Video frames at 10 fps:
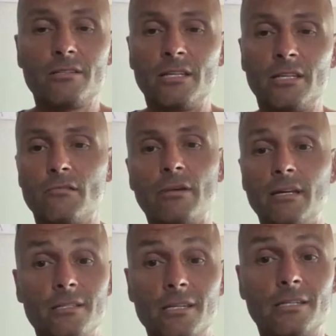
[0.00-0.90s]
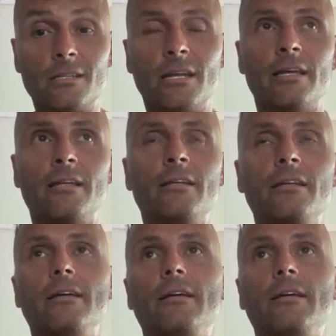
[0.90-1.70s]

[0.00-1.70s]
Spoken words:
running 13.3 consistently,